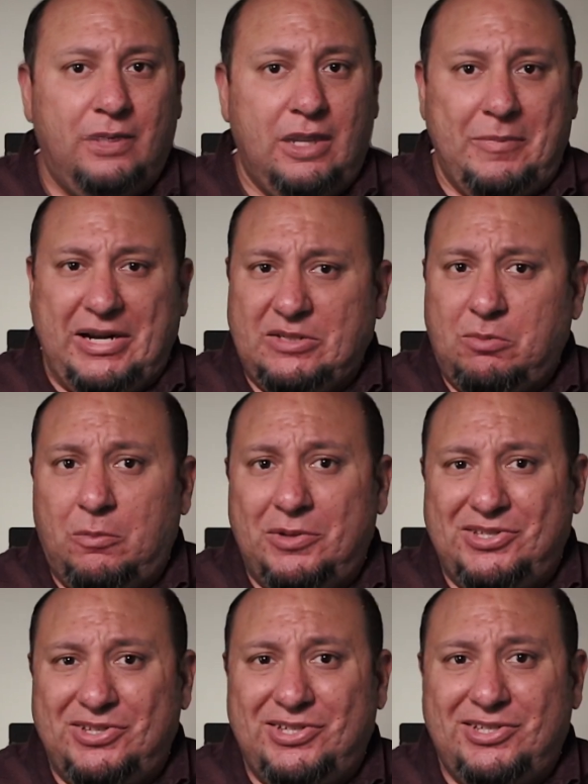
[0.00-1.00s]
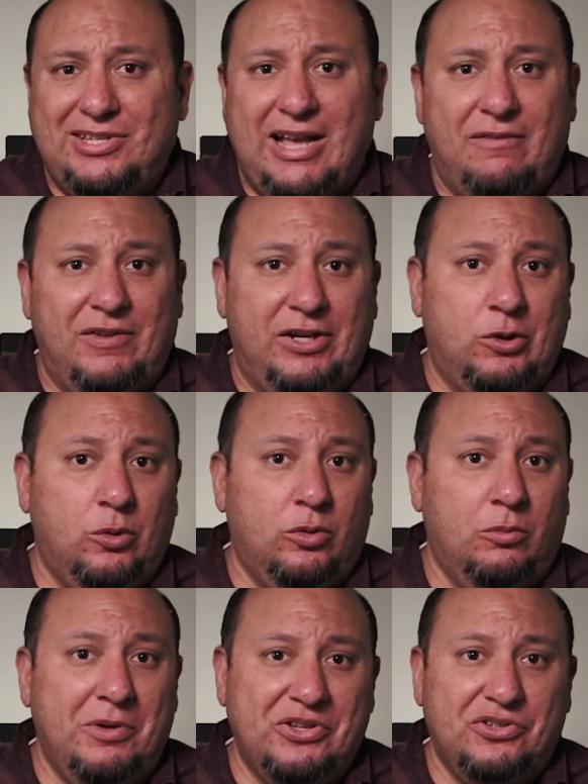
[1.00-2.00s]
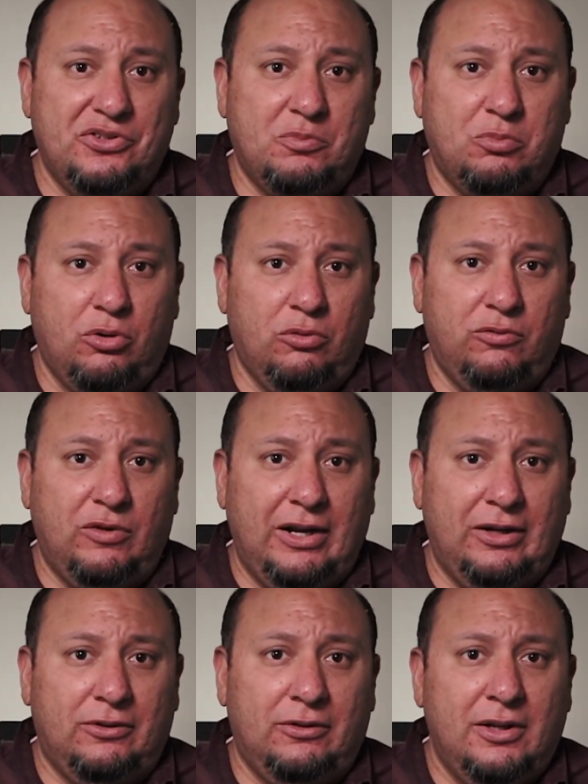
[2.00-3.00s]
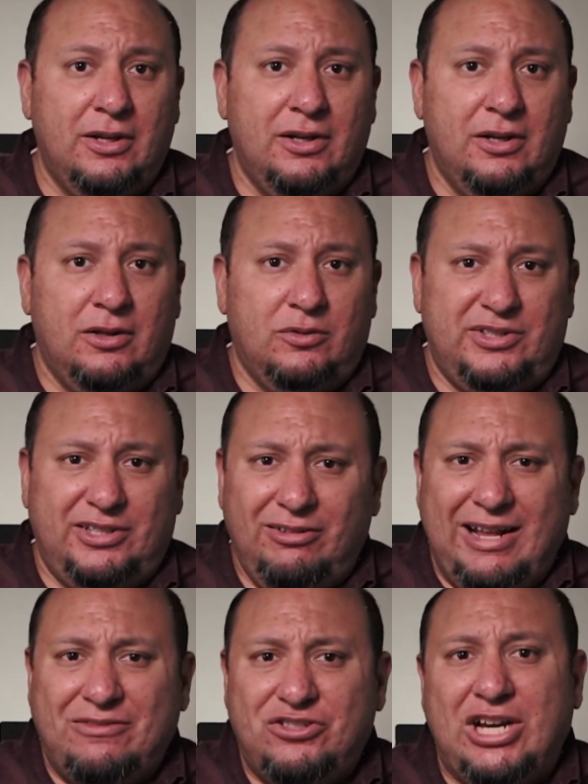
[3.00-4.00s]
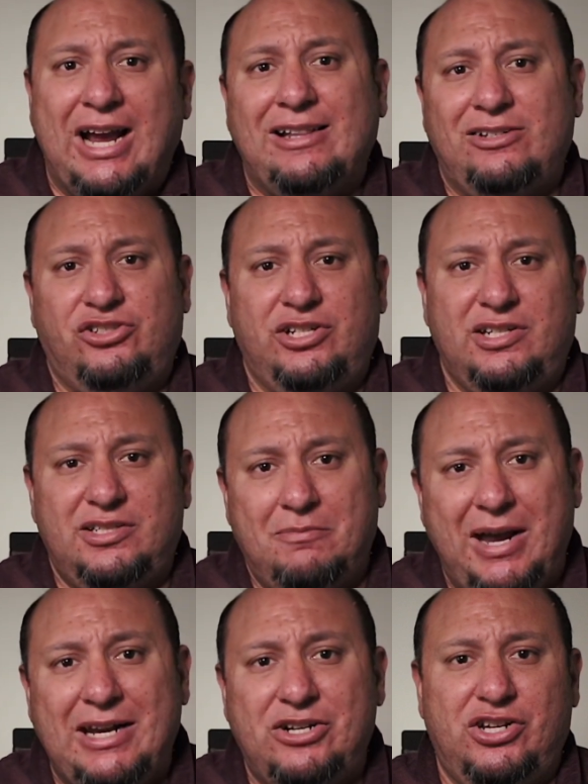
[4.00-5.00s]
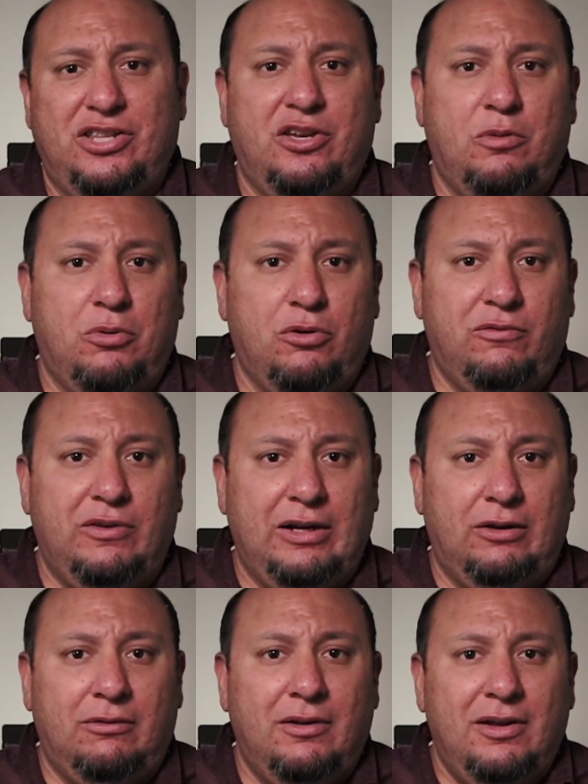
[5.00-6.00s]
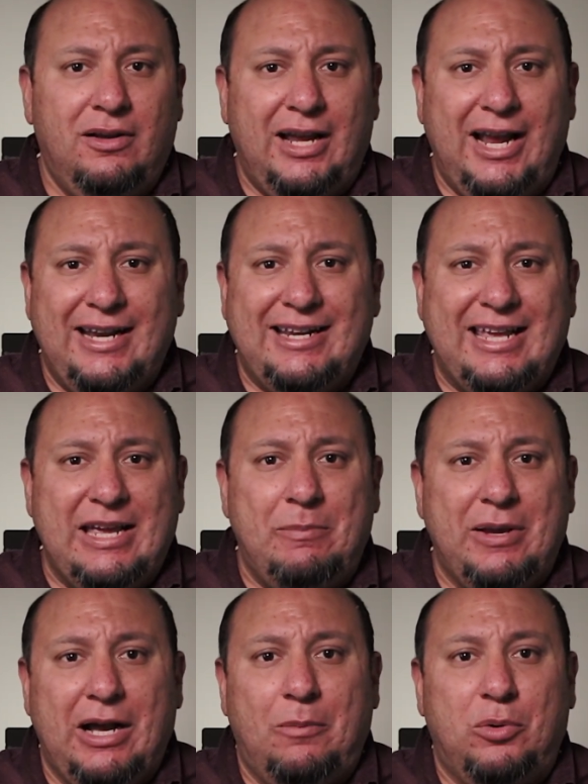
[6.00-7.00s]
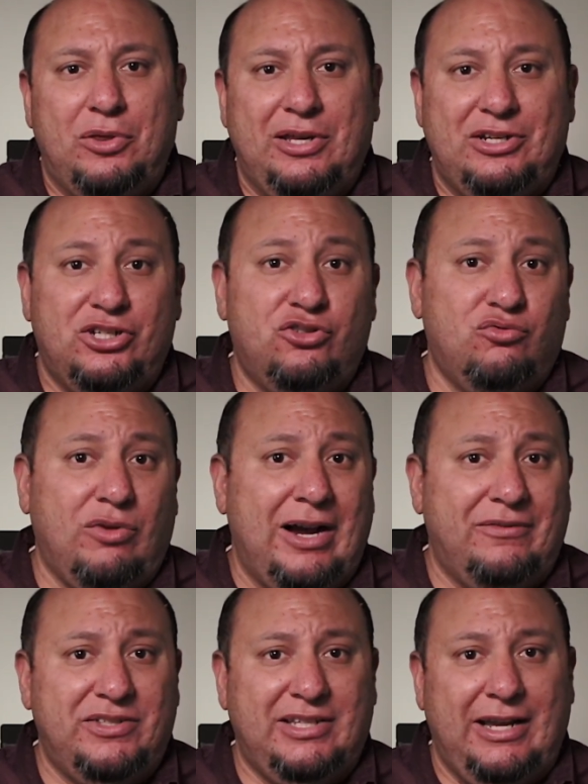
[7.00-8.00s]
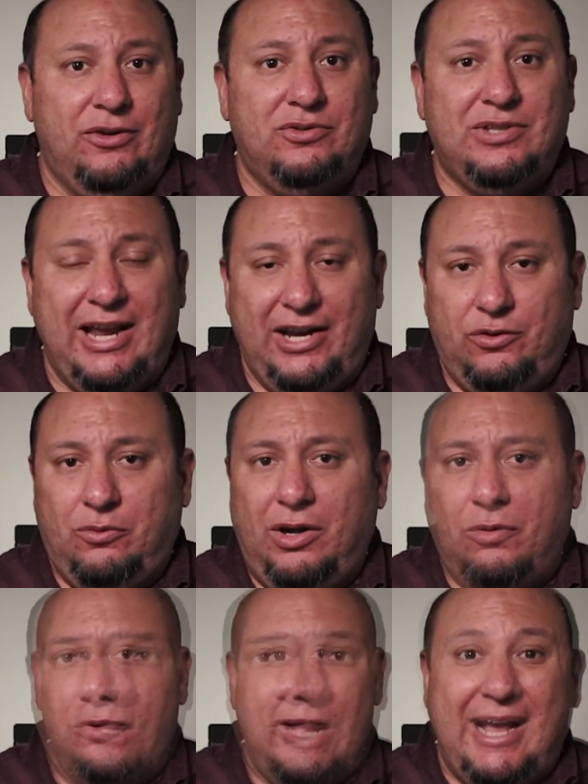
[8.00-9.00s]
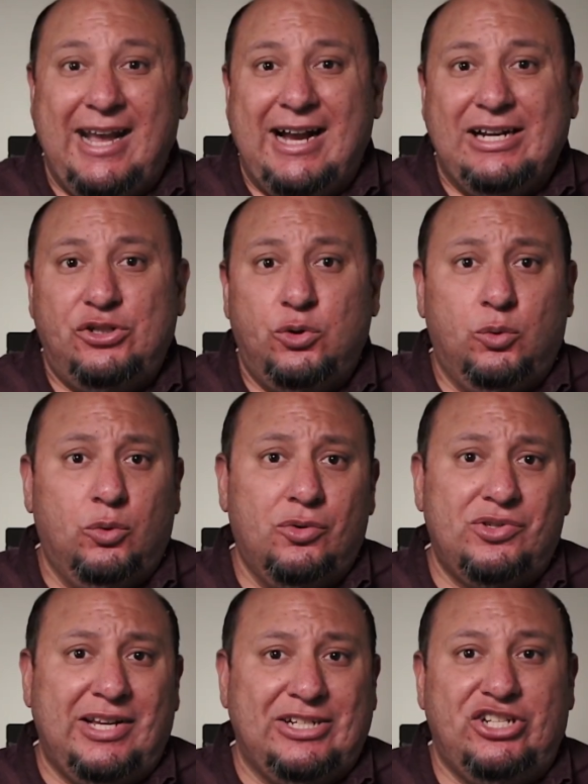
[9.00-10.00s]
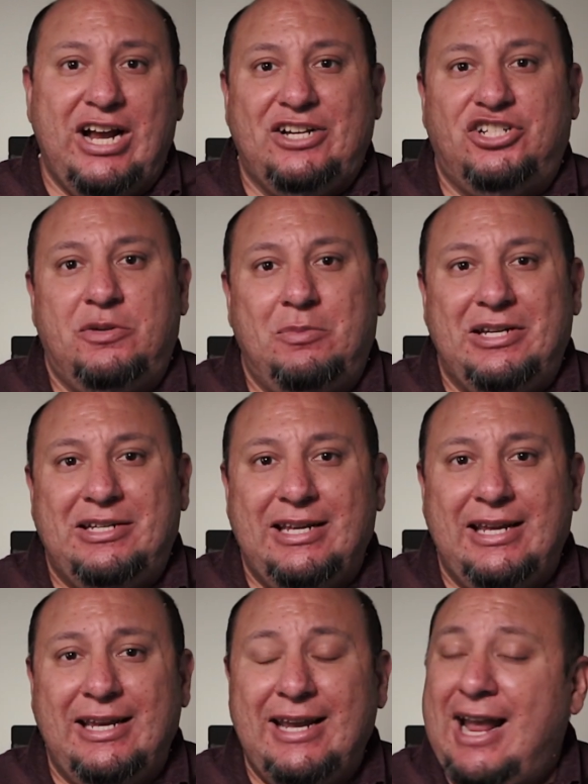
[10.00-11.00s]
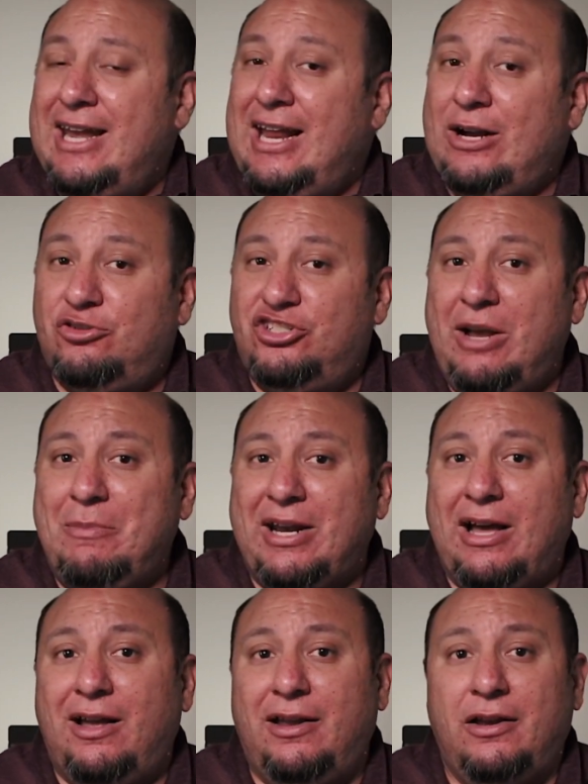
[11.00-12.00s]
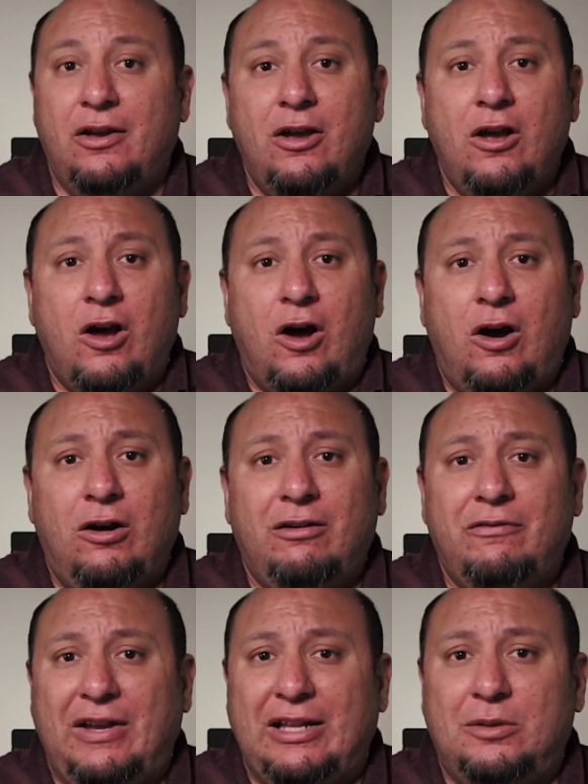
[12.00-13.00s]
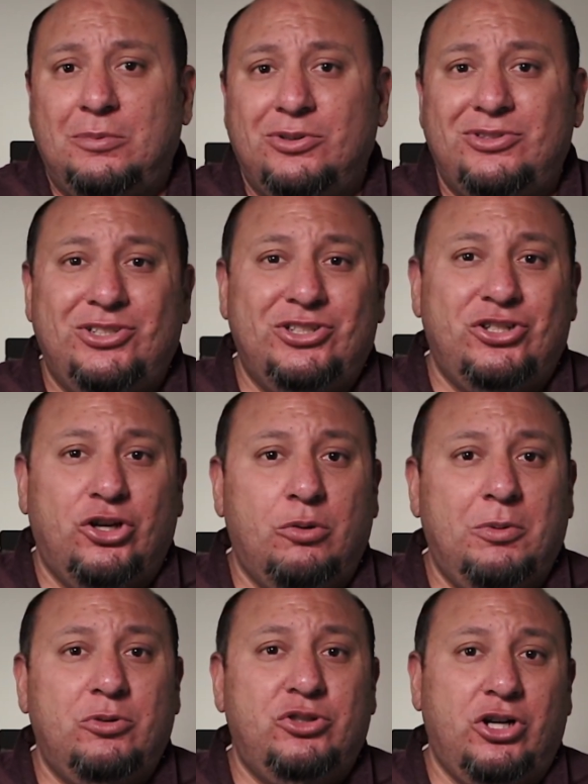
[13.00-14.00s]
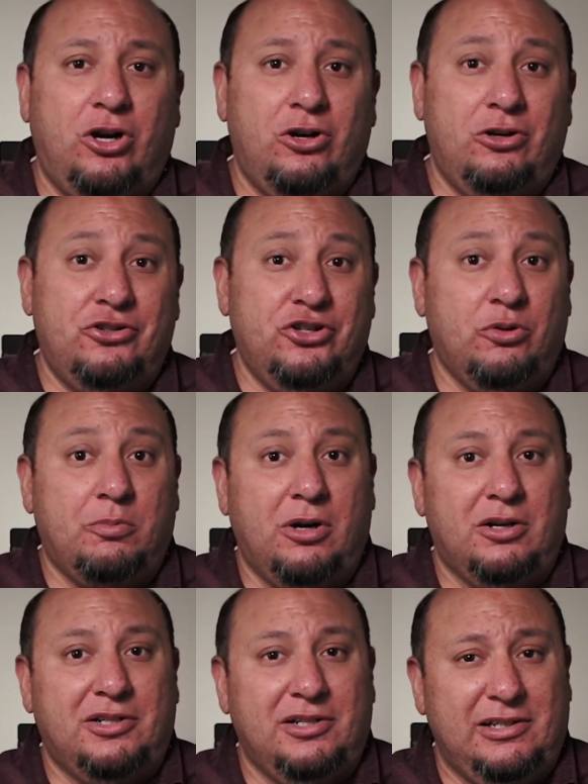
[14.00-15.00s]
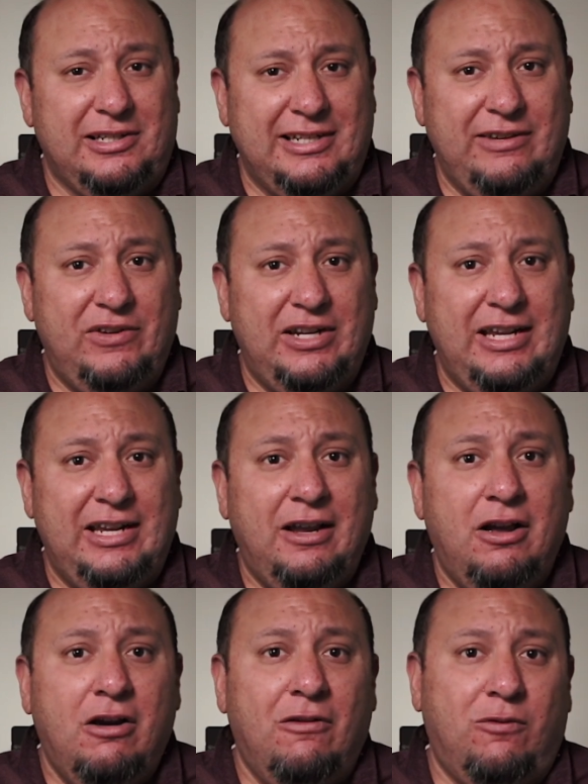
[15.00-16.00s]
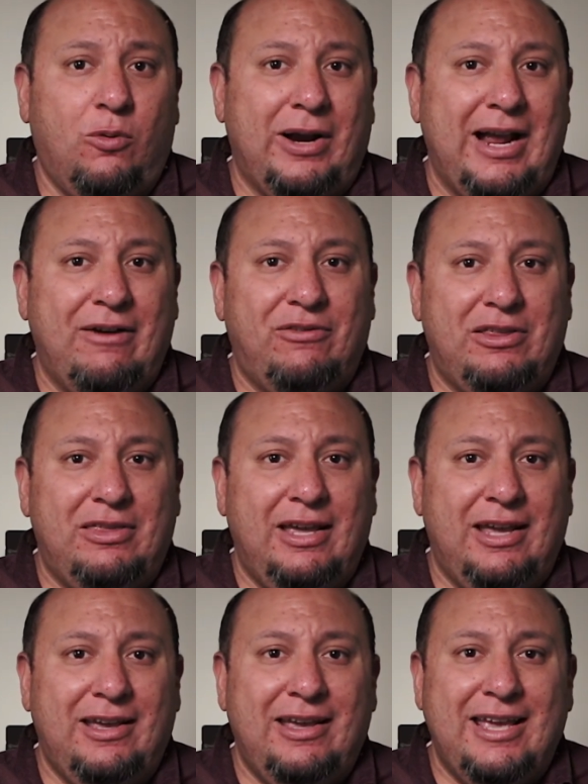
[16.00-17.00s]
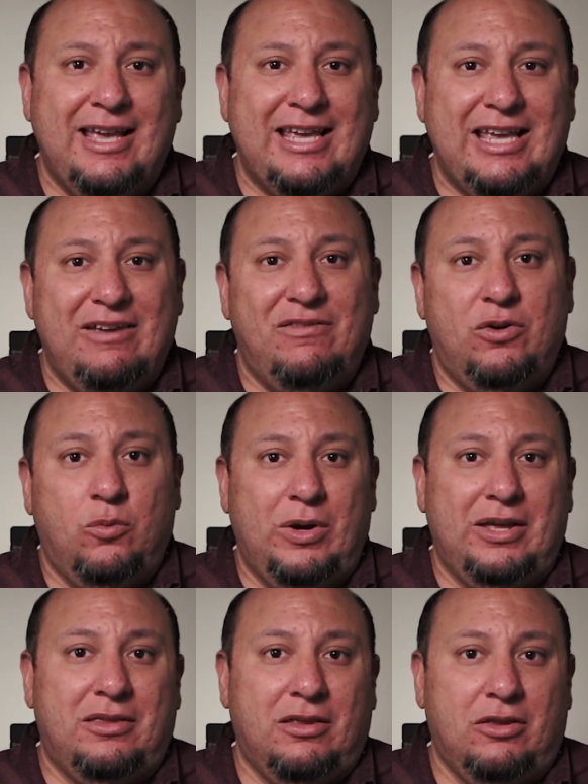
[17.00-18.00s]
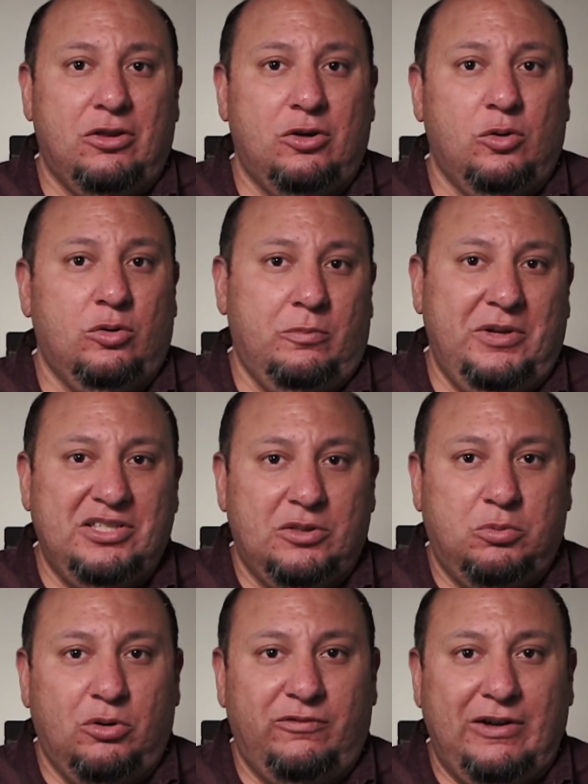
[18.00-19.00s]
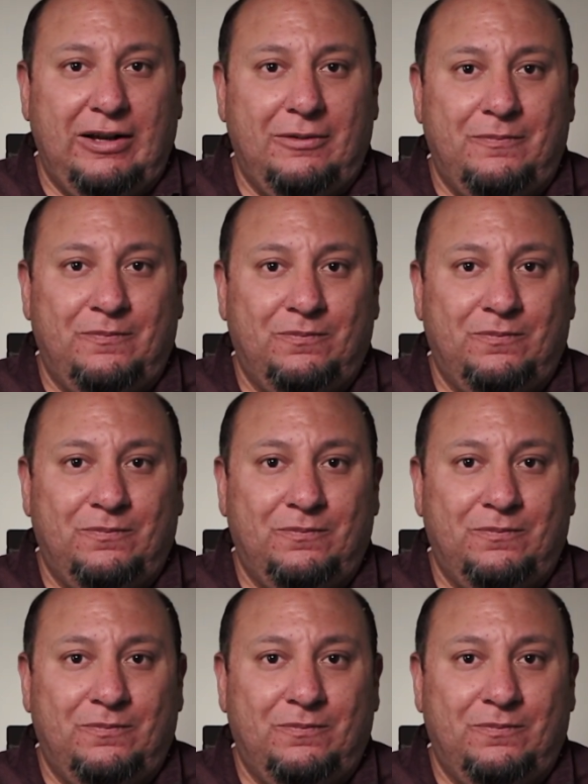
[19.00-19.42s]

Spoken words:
Now, many small businesses have a Google Business Profile, still have challenges managing their profile and keeping up with it to drive sales and growth. AI tools like ChatGPT and now Gemini are available to turbocharge your productivity for everything, even with the Google Business Profile.